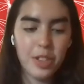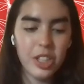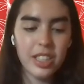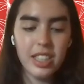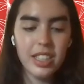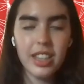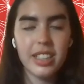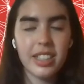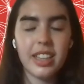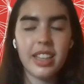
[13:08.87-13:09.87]
Just easy
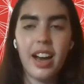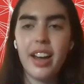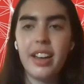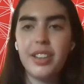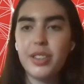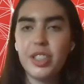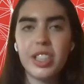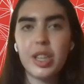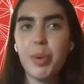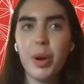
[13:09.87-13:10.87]
things like that, just
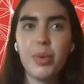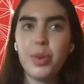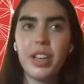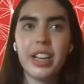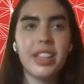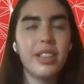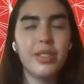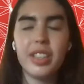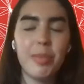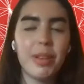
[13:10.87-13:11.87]
get the ball rolling and then you
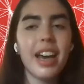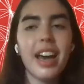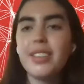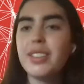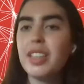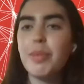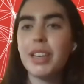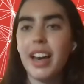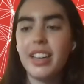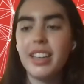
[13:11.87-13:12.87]
see them again, you see them
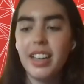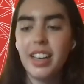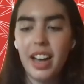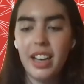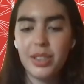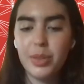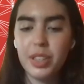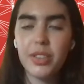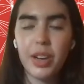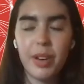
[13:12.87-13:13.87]
again. And it's a
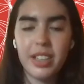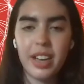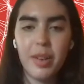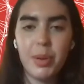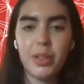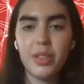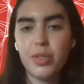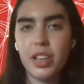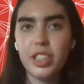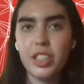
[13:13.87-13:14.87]
really great way to kind of build those
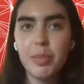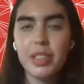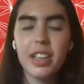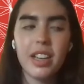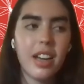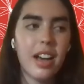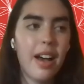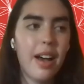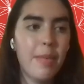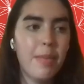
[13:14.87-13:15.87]
friendships.
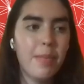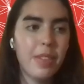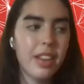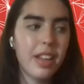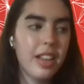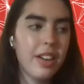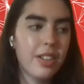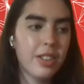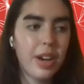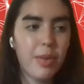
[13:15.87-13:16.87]
And then
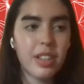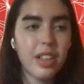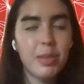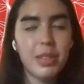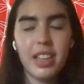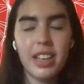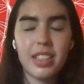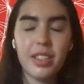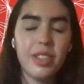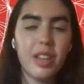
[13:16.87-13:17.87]
also, yeah, with clubs and things,
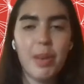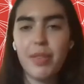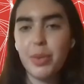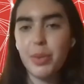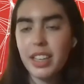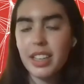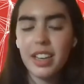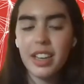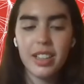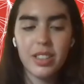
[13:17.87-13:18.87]
like you see them every week.
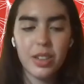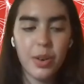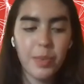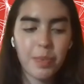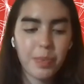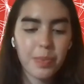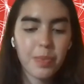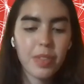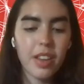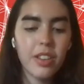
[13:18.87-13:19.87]
So
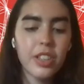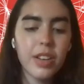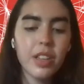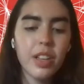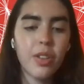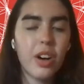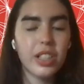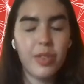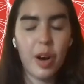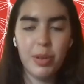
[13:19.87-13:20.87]
there's definitely
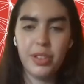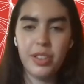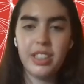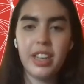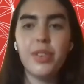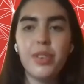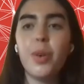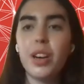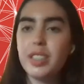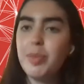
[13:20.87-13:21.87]
lots of opportunities if you
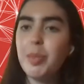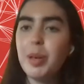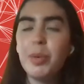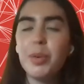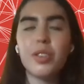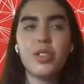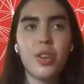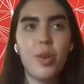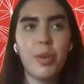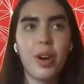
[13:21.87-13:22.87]
want to meet people. There's
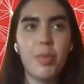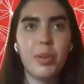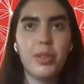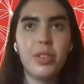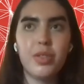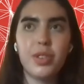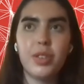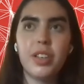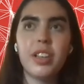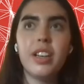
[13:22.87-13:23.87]
so many opportunities for you
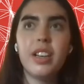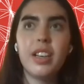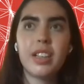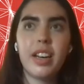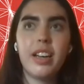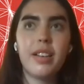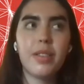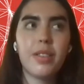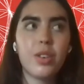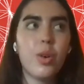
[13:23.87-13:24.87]
to kind of
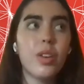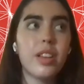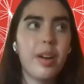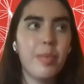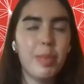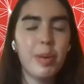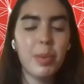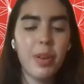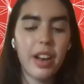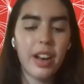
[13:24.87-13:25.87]
go out there and meet
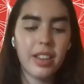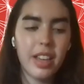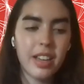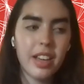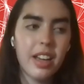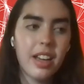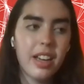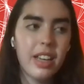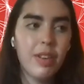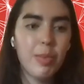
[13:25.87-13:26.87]
people. And I think
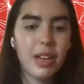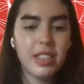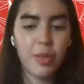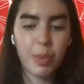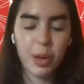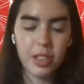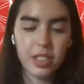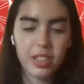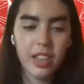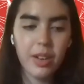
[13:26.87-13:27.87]
even myself
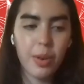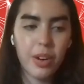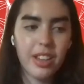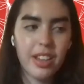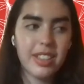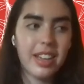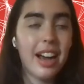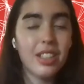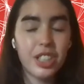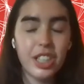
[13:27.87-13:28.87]
personally, one of the things that
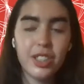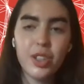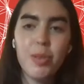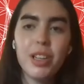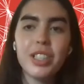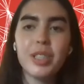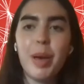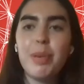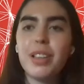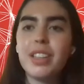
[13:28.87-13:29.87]
has changed so much is my
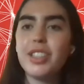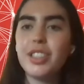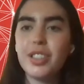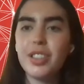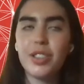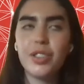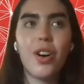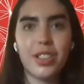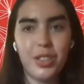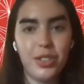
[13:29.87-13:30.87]
ability to just
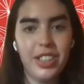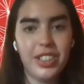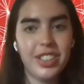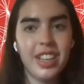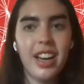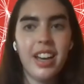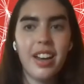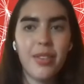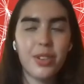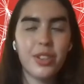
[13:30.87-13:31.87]
talk to strangers.
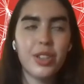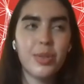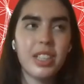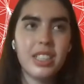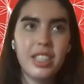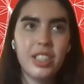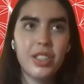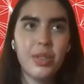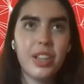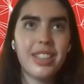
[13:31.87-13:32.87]
First year really teaches
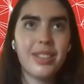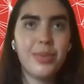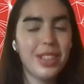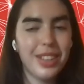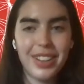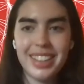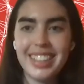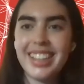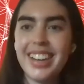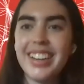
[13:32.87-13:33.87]
you that it's really not
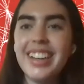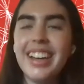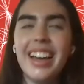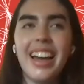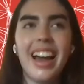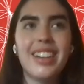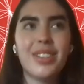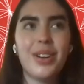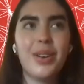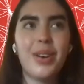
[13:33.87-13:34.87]
that scary. And
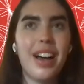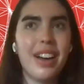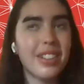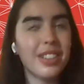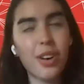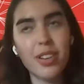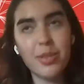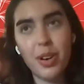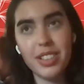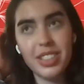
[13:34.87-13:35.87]
so
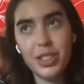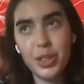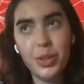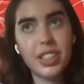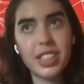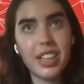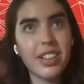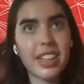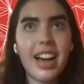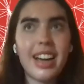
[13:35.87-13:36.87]
honestly, 2 years later,
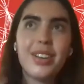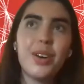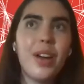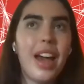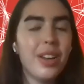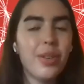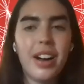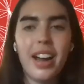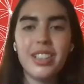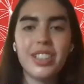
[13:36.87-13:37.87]
like I can go
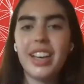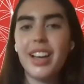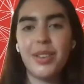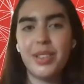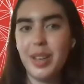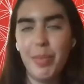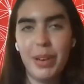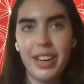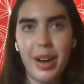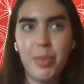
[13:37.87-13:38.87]
anywhere and just say hello to
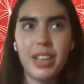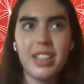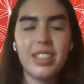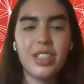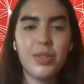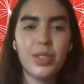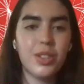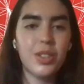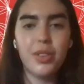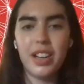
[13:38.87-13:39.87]
somebody now because it just
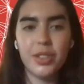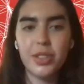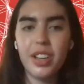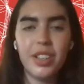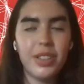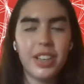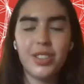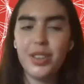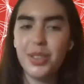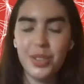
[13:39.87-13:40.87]
feels so natural and you get
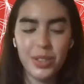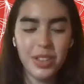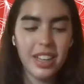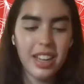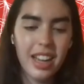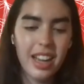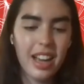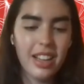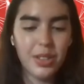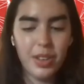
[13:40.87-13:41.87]
so used to it.
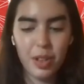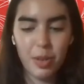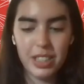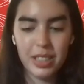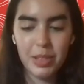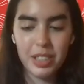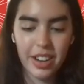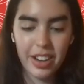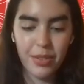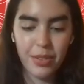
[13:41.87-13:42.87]
And so even though it might seem
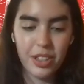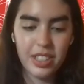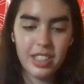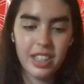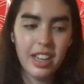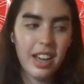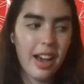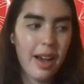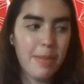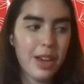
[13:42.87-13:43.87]
scary at first,
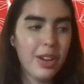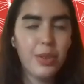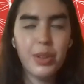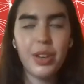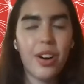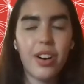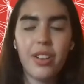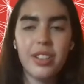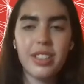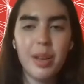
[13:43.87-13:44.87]
yeah, you really are
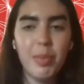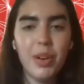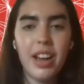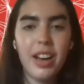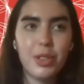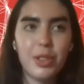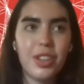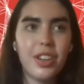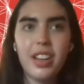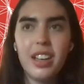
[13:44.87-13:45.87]
all in the same boat. And I'm
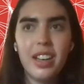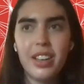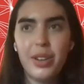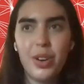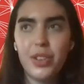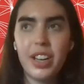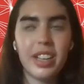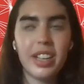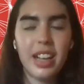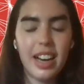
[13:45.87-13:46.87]
sure, if you're
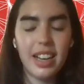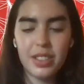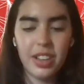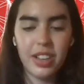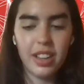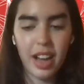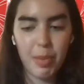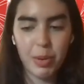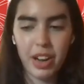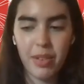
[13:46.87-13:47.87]
in class or in a
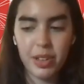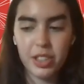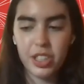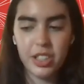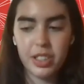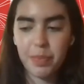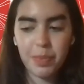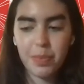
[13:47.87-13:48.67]
lab or whatever, just